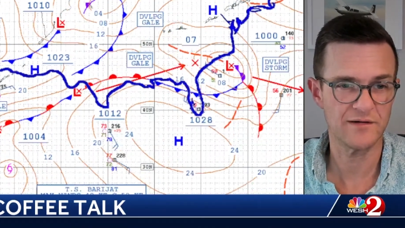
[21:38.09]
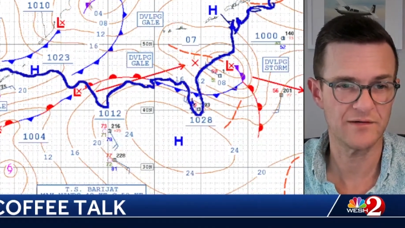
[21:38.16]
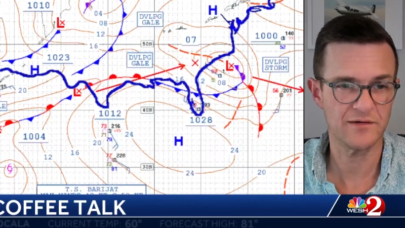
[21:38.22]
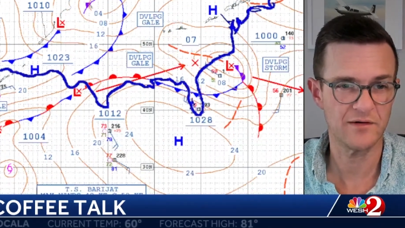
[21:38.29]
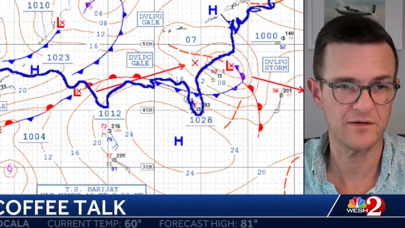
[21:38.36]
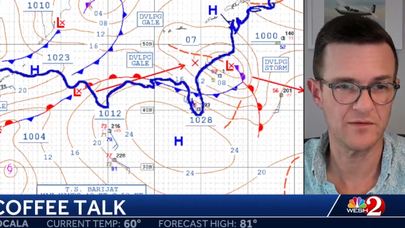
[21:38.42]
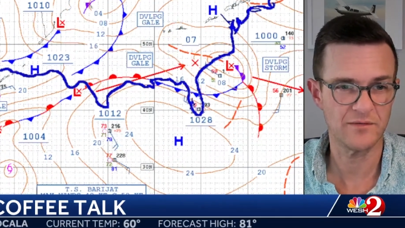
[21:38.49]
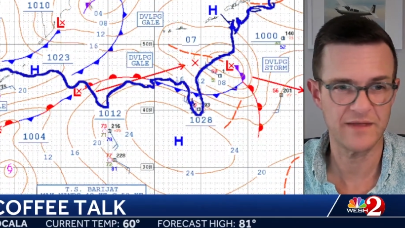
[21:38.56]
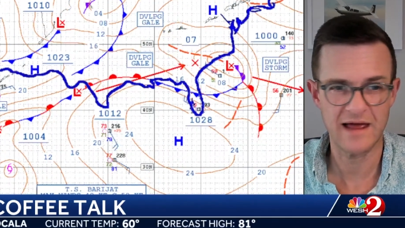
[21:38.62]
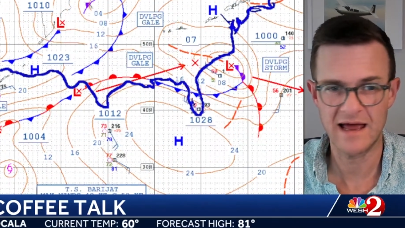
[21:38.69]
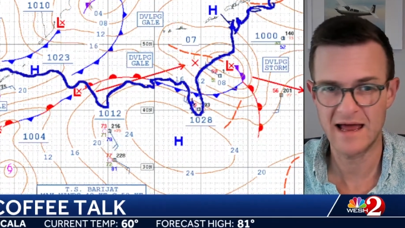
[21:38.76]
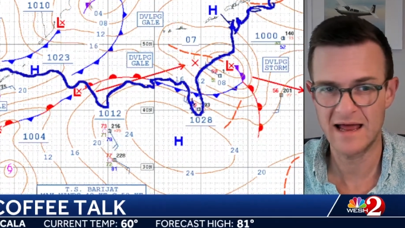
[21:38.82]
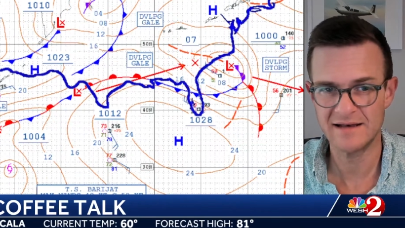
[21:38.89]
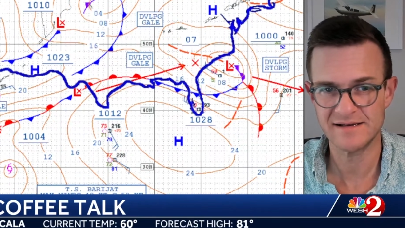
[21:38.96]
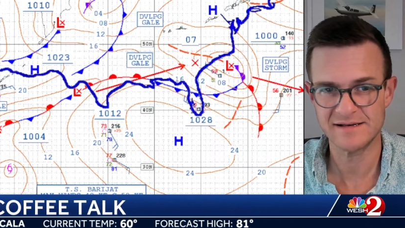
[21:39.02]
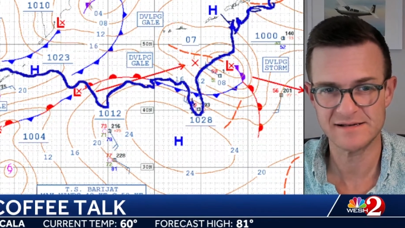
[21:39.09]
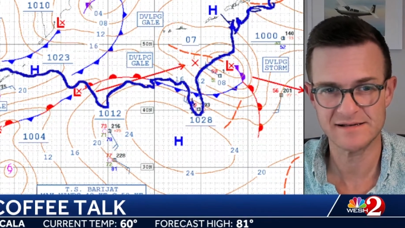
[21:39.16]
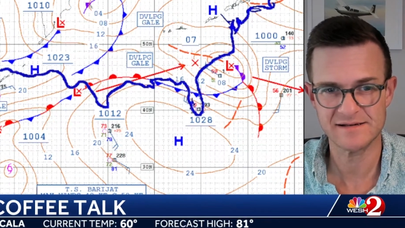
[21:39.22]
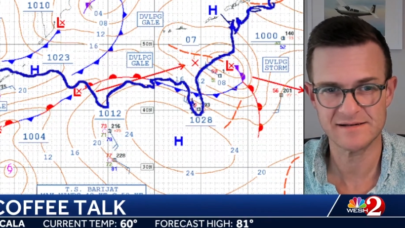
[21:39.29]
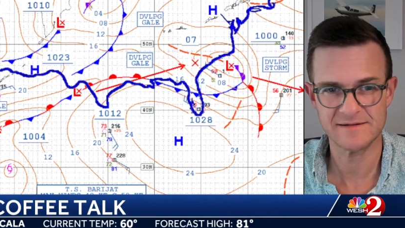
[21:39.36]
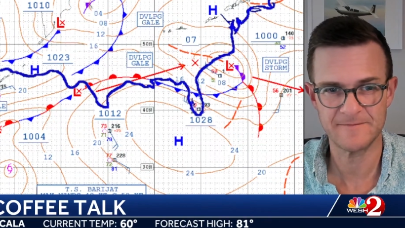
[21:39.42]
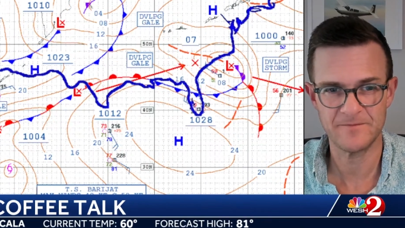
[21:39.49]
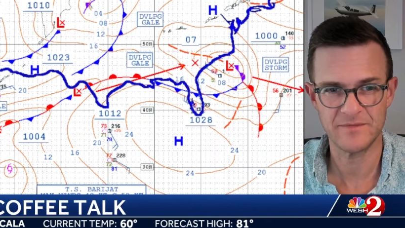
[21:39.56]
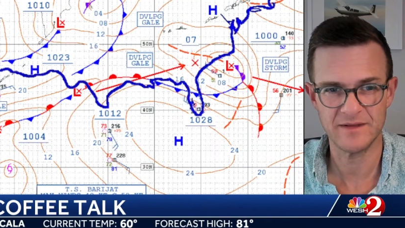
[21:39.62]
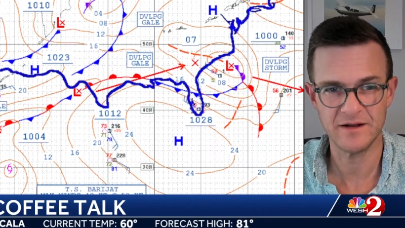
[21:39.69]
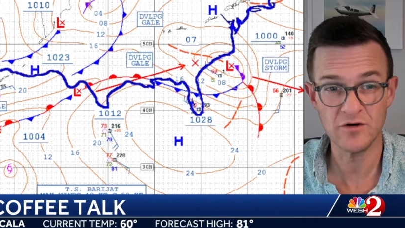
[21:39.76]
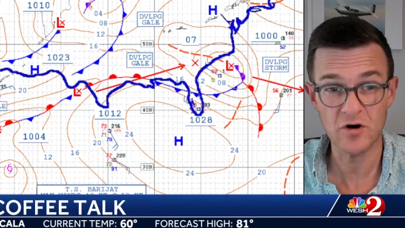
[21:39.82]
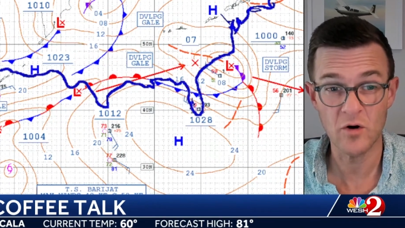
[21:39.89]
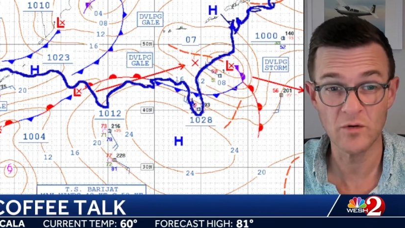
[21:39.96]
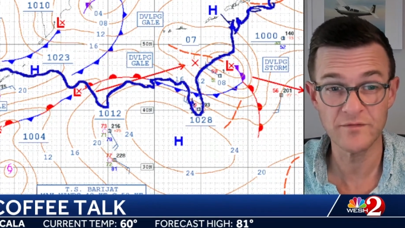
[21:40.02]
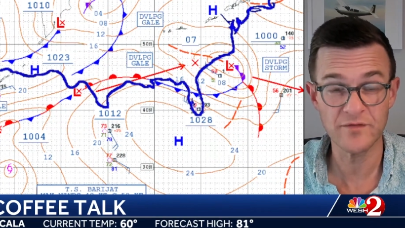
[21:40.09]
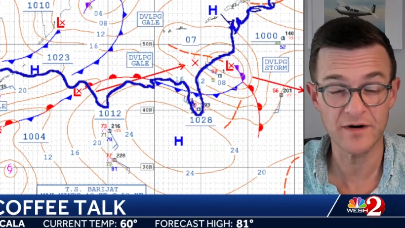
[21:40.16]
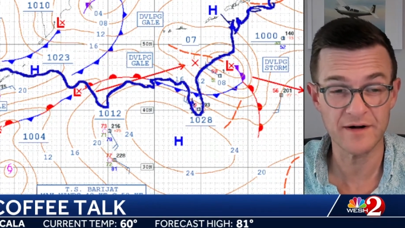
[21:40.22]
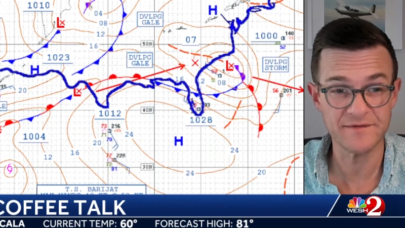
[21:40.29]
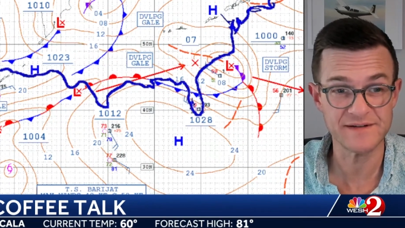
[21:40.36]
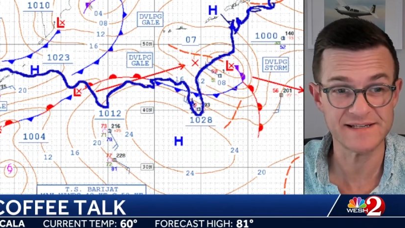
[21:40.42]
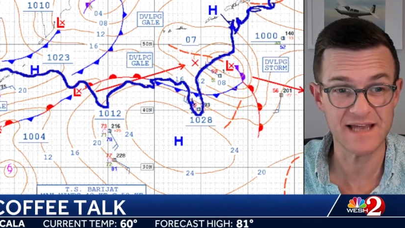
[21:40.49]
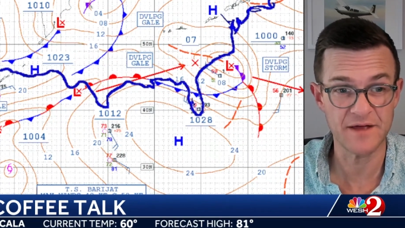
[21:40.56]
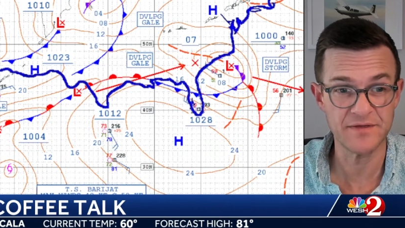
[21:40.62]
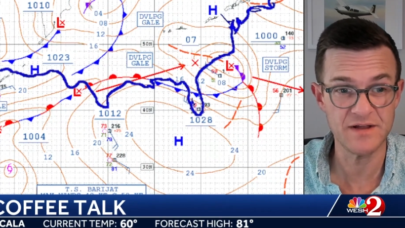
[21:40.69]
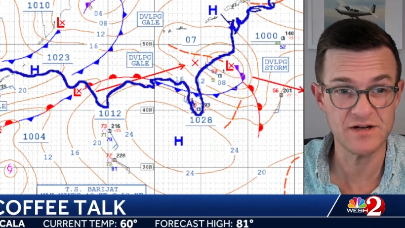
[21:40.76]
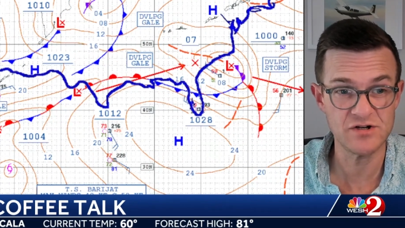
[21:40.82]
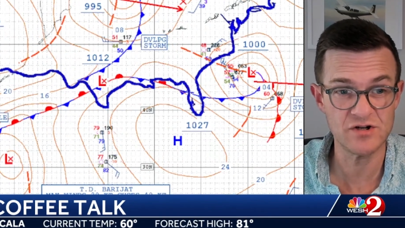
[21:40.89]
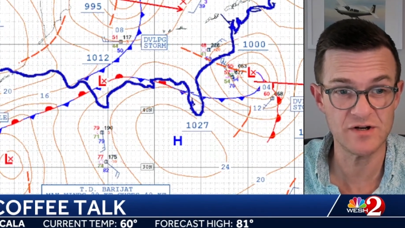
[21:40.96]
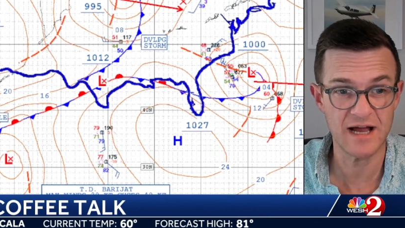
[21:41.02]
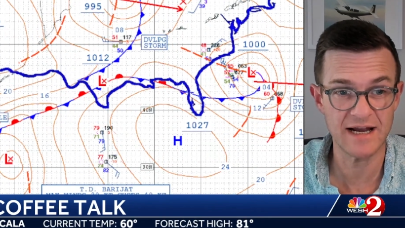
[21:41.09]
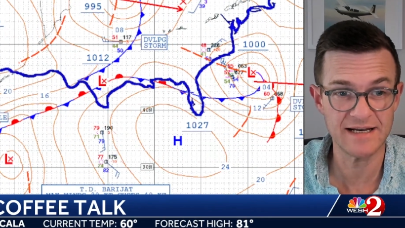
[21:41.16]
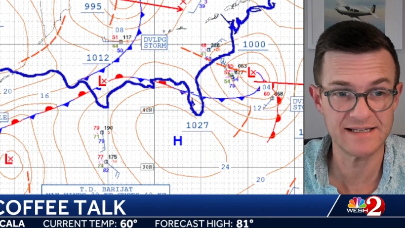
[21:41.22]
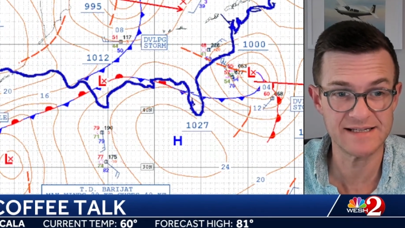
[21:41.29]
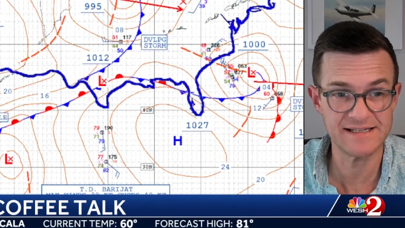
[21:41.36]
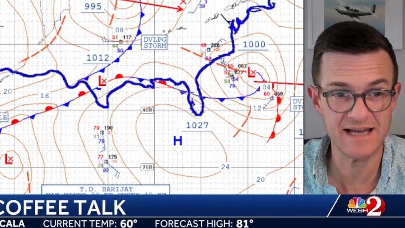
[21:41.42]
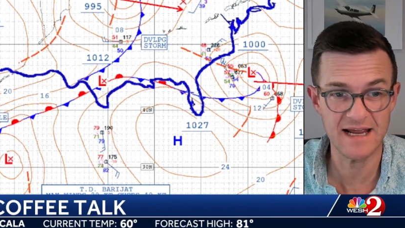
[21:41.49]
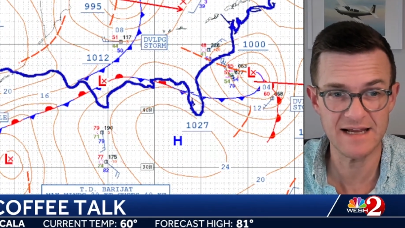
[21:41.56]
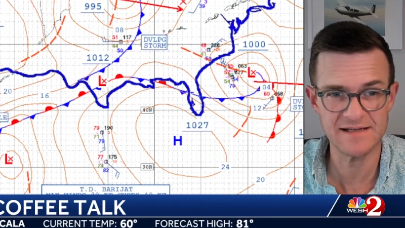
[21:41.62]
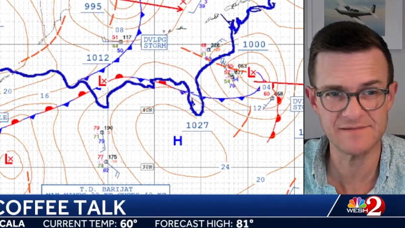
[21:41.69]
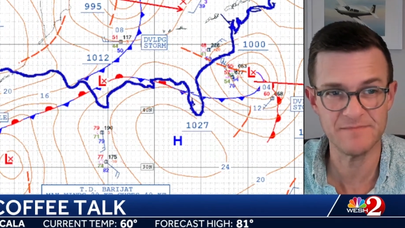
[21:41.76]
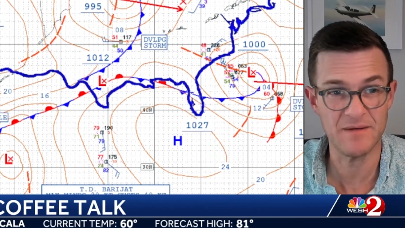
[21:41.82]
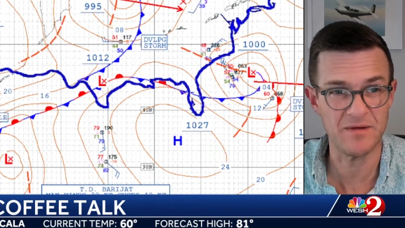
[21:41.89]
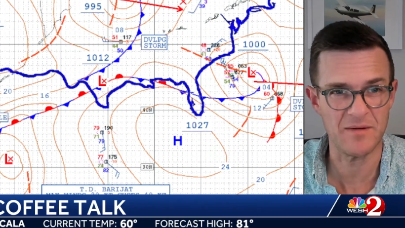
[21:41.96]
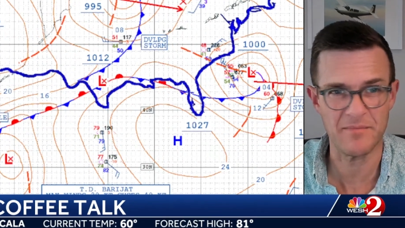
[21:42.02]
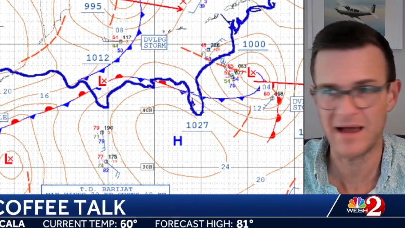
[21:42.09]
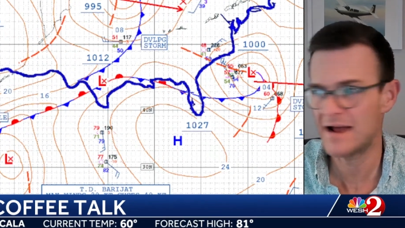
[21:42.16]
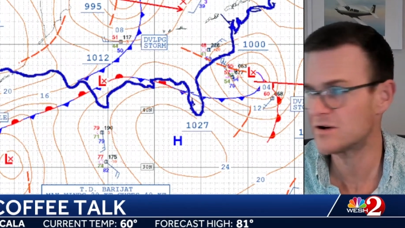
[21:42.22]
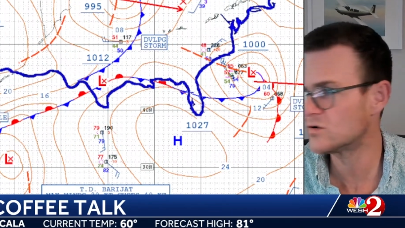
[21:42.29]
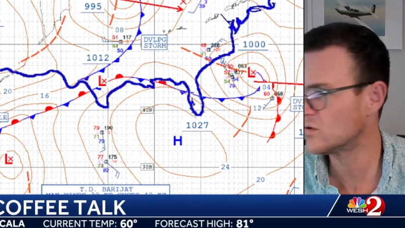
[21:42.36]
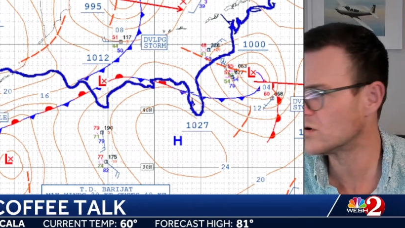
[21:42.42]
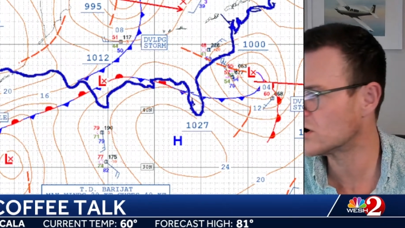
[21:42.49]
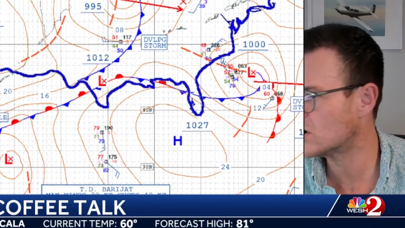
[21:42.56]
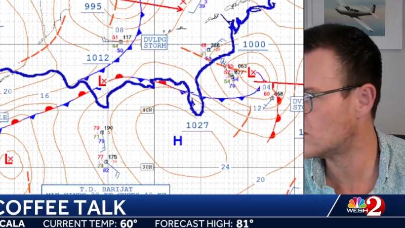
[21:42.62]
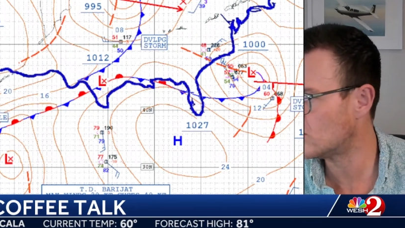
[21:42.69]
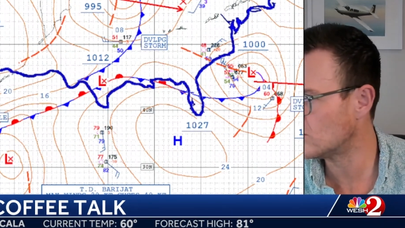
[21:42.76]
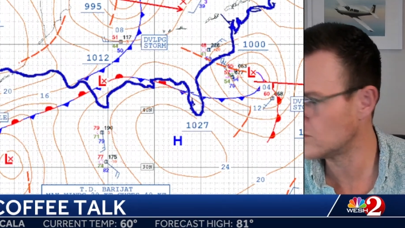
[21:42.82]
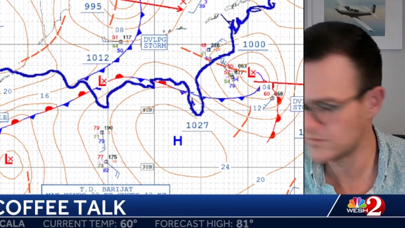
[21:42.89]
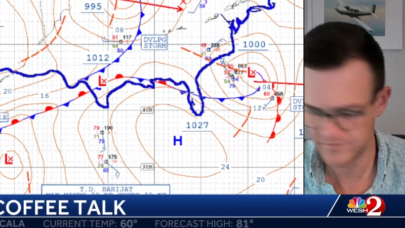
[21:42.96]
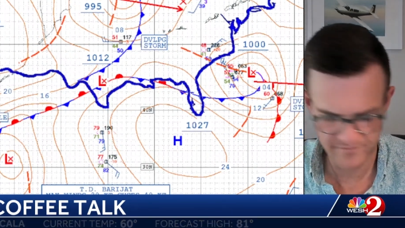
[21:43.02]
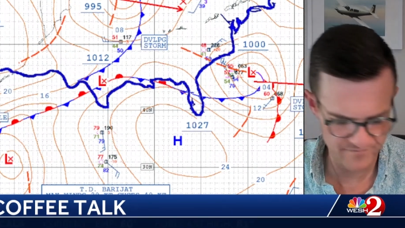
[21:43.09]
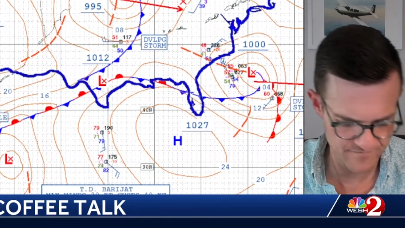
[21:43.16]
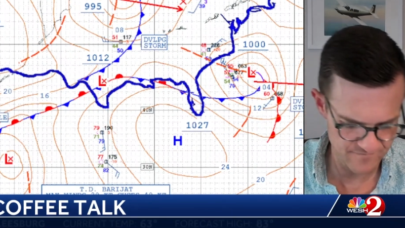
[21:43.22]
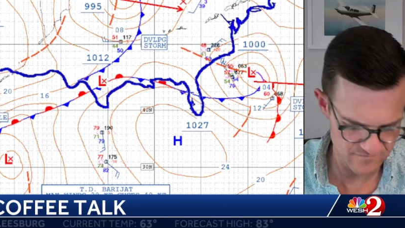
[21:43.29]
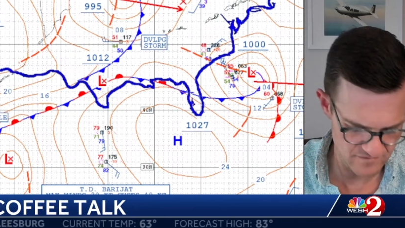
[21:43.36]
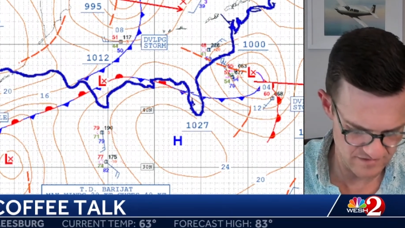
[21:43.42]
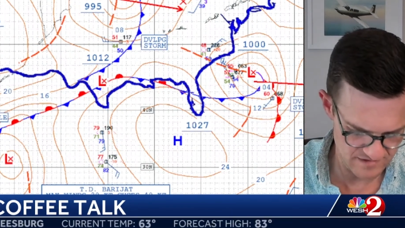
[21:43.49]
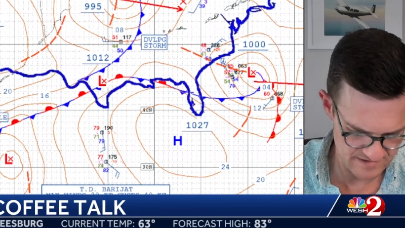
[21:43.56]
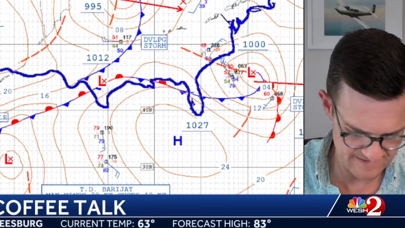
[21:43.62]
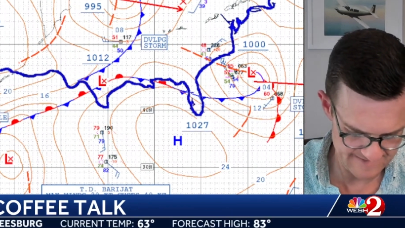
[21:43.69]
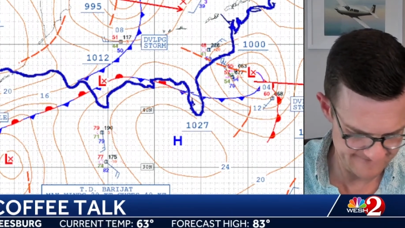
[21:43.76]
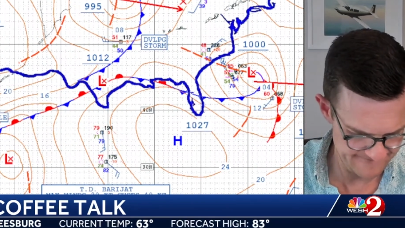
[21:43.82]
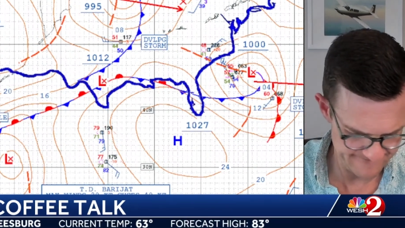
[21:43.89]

So that little cold front off the southeastern United States, maybe a backdoor cold front,